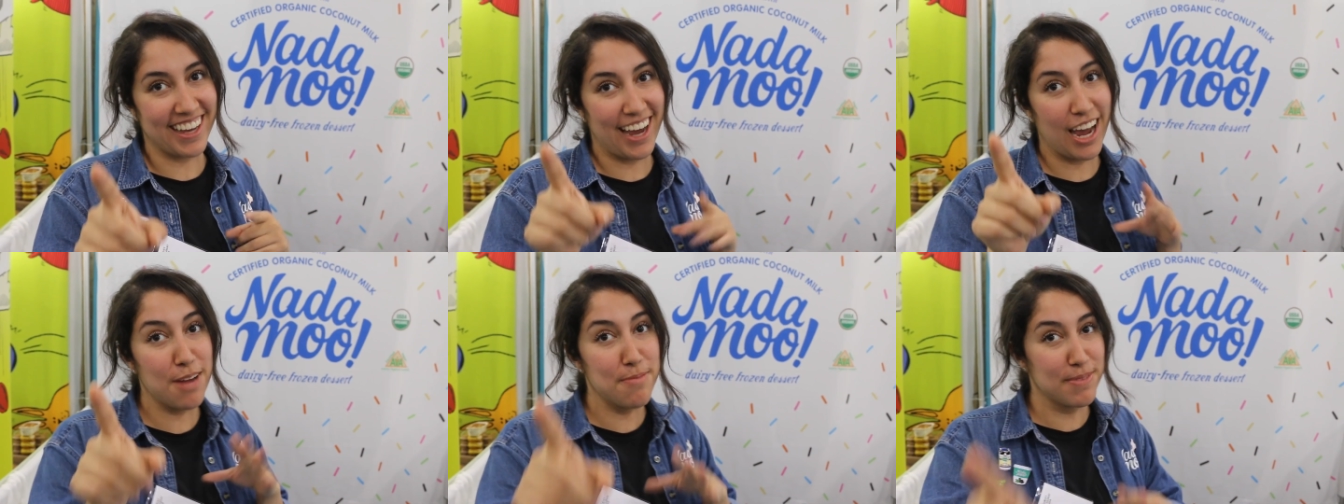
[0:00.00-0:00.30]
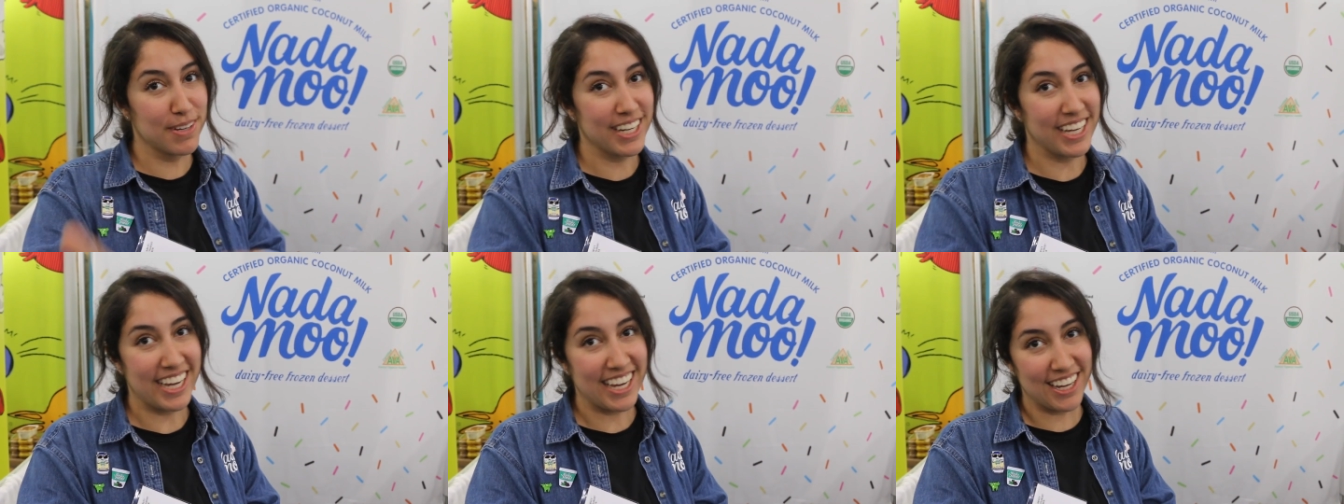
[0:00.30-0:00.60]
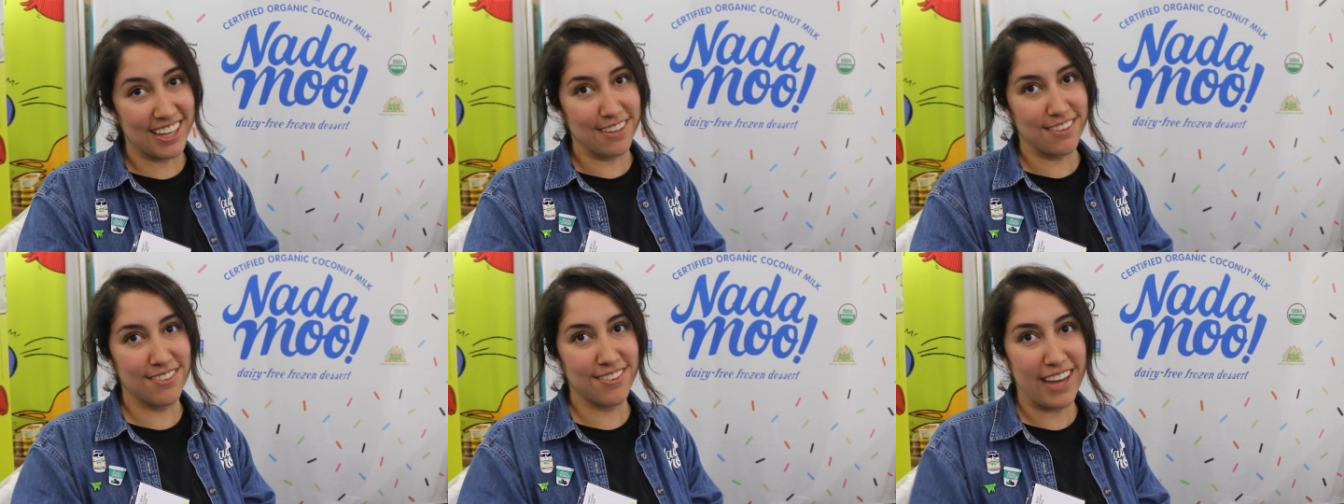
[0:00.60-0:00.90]
I
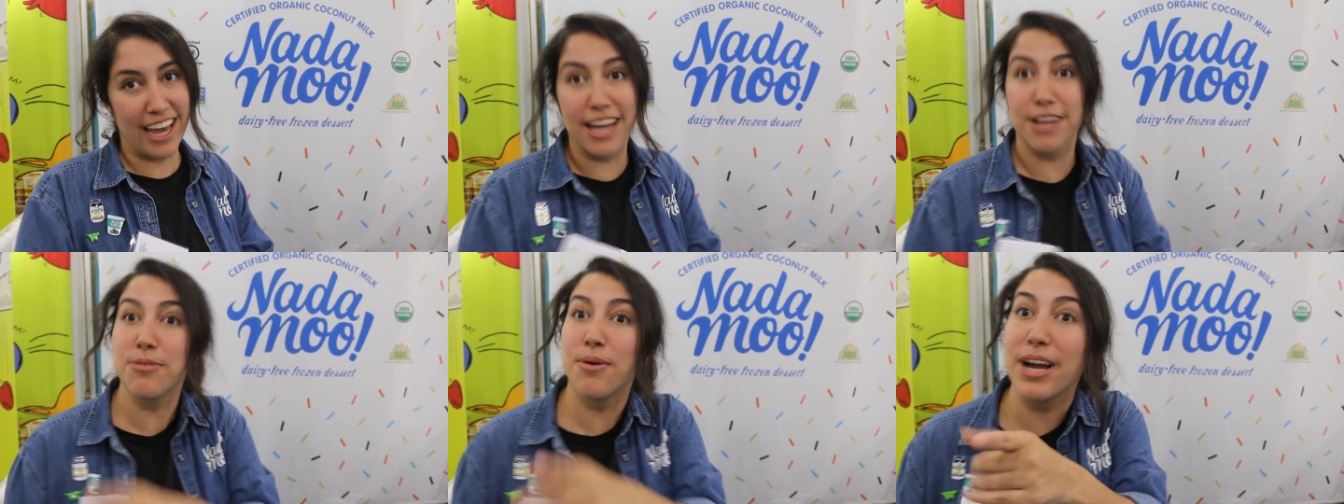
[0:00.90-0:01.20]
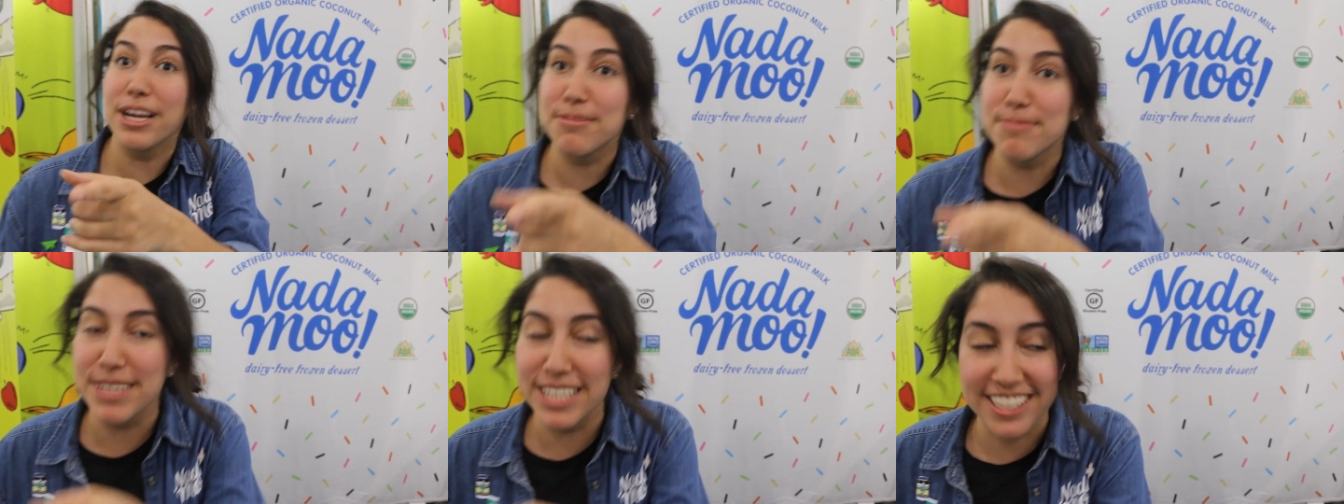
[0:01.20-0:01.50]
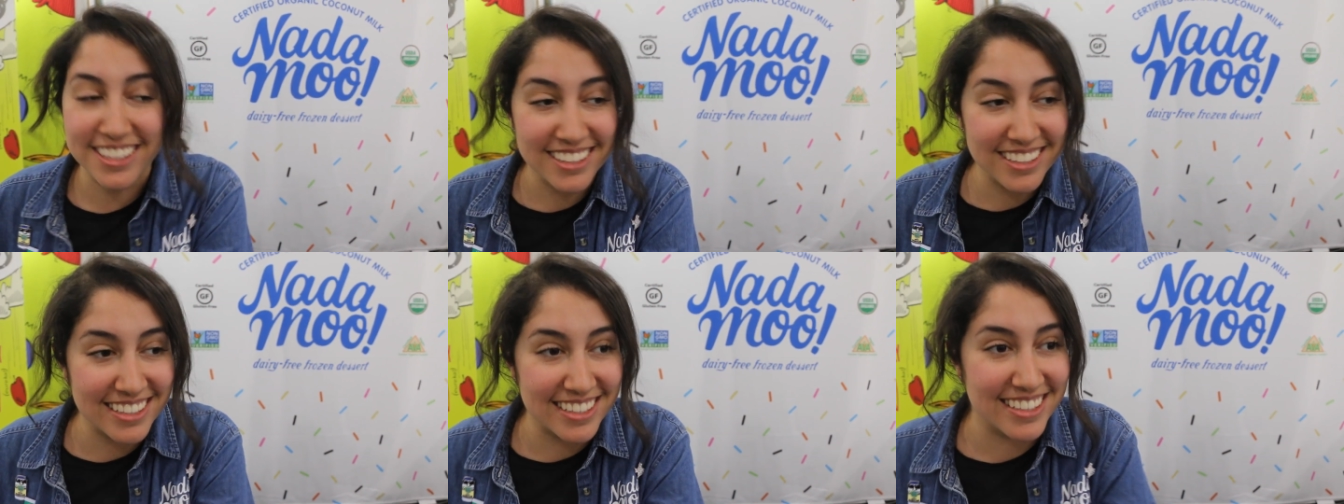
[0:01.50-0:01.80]
believe, and
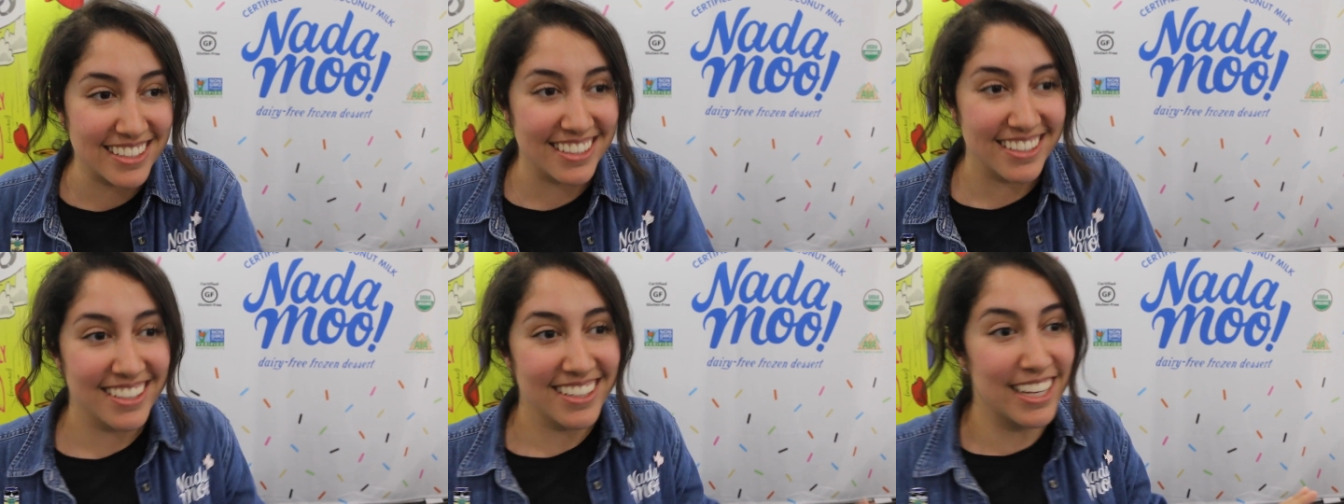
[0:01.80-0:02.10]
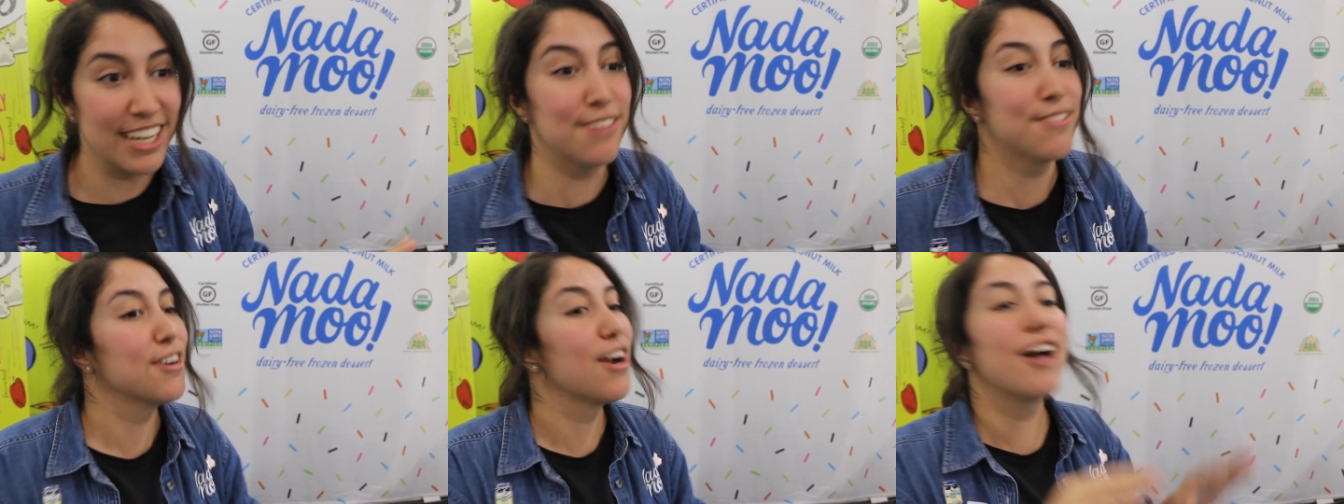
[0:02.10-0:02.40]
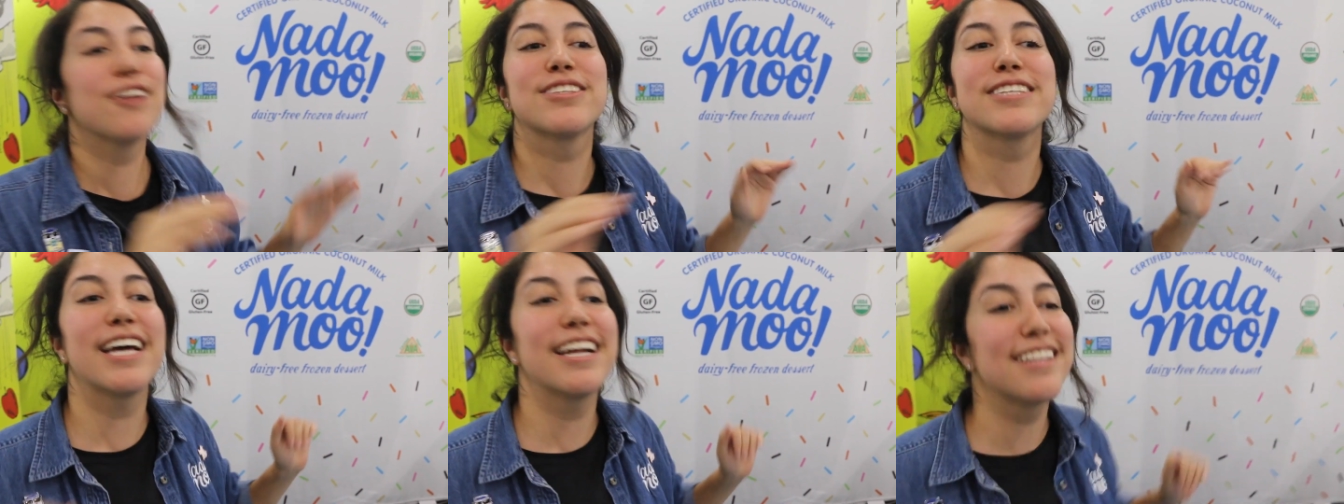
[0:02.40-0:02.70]
Wegmans, if you're
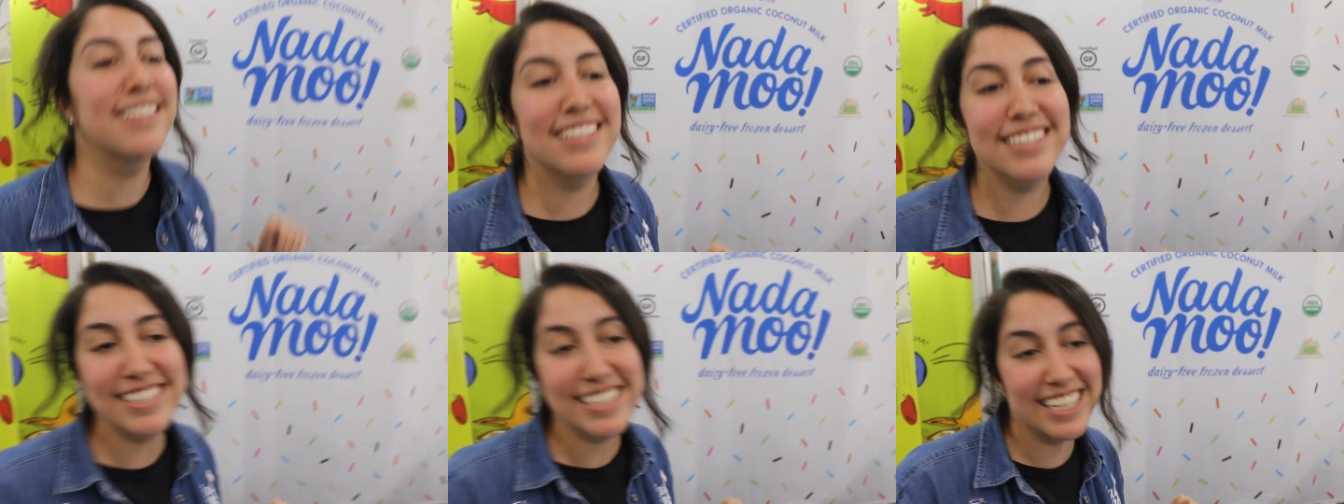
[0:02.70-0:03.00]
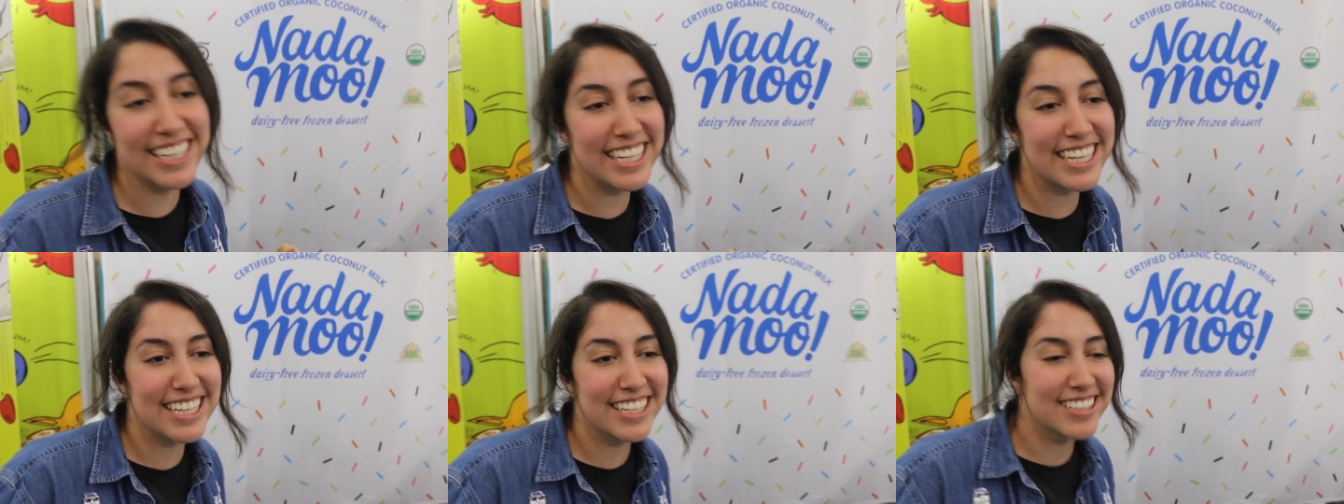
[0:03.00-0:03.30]
outside of the city,